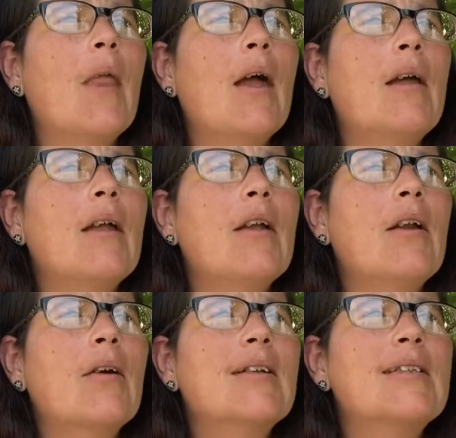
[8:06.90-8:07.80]

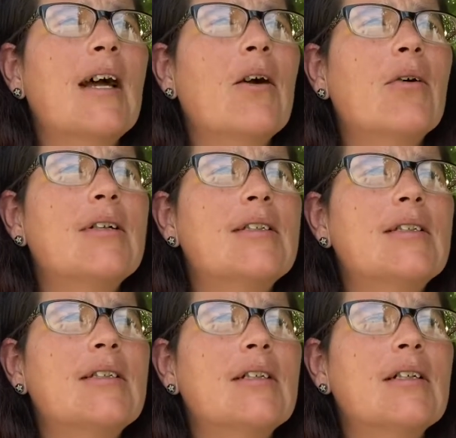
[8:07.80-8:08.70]
You know, because I
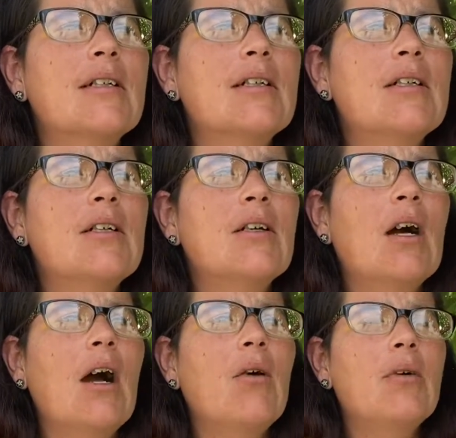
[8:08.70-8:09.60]
always
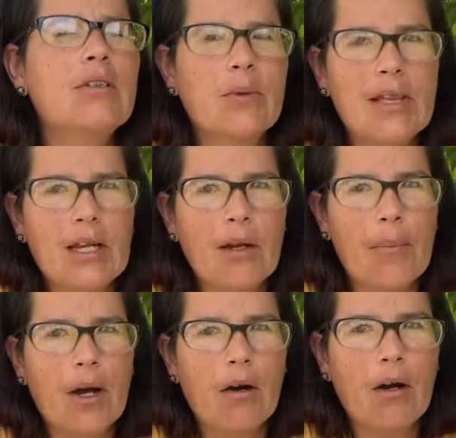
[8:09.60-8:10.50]
would think
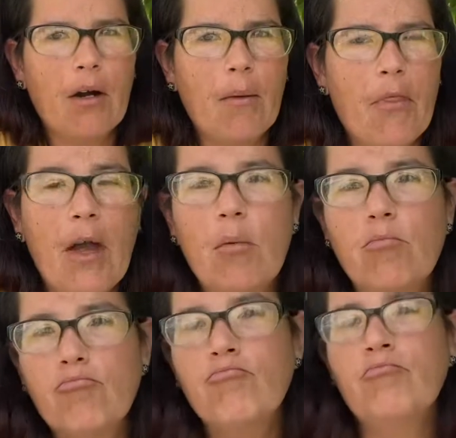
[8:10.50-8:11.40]
about
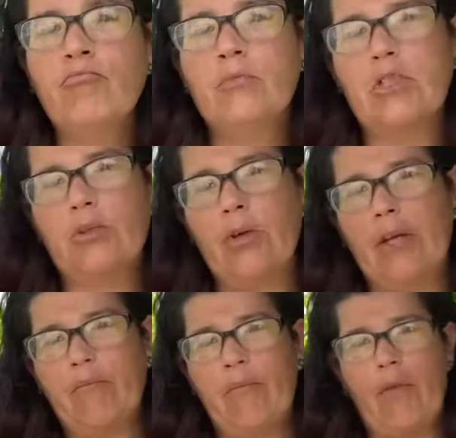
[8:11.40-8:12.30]
them
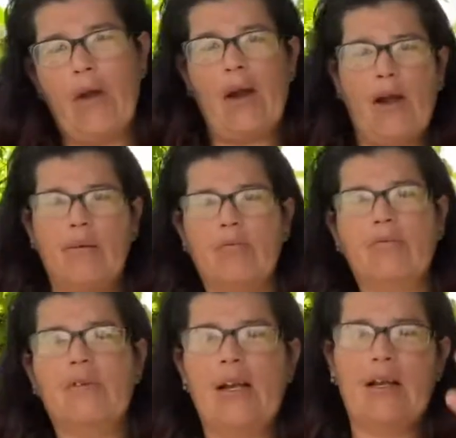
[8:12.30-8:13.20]
doing their hair.
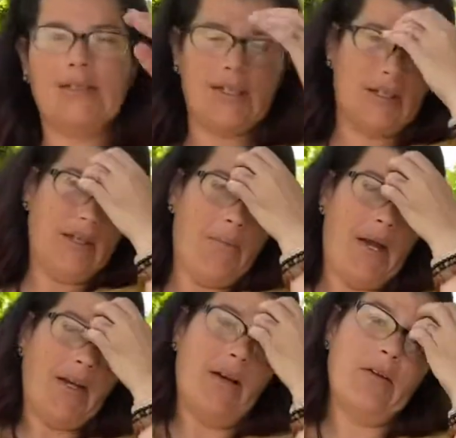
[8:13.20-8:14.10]
I guess I can lean
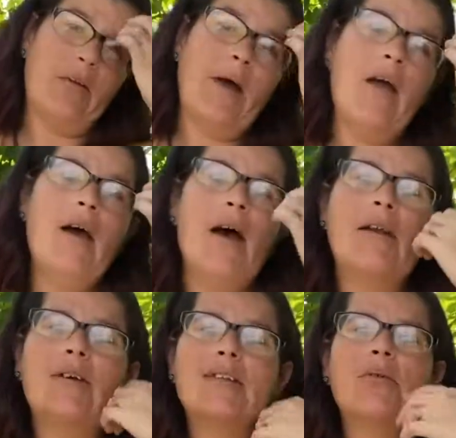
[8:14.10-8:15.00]
back now a little bit.
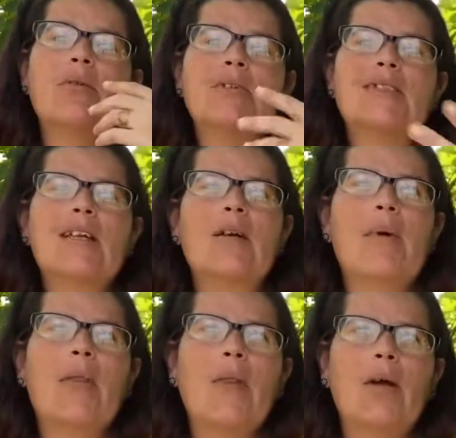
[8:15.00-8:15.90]
Anyways, I would always think
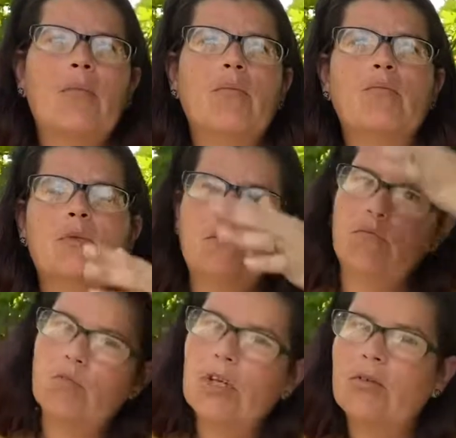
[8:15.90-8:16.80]
about them,
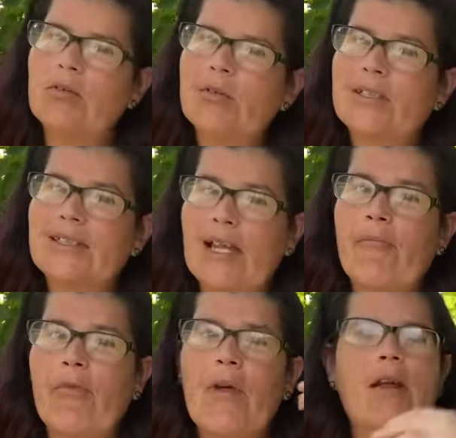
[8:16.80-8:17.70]
you know, doing the
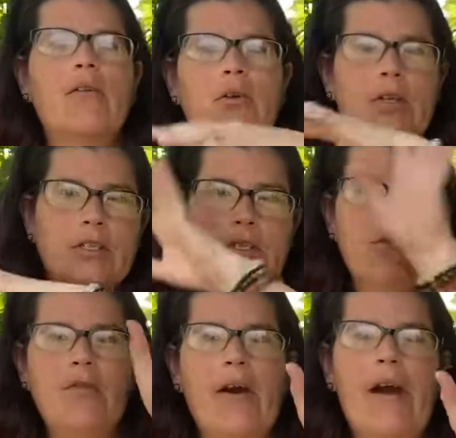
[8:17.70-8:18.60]
same thing, learning to
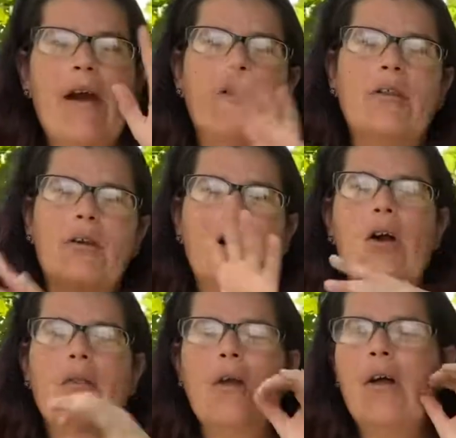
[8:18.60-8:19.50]
do their hair and learning
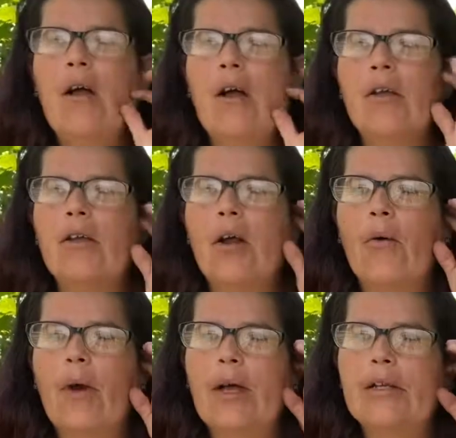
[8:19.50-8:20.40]
all the, you
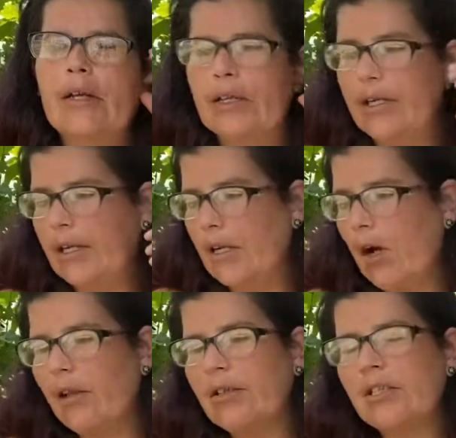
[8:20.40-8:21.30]
know, and
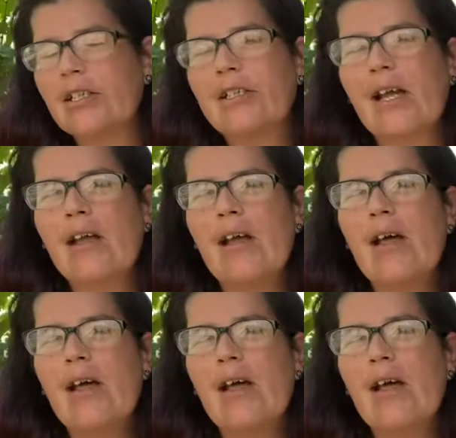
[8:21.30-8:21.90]
acknowledging that,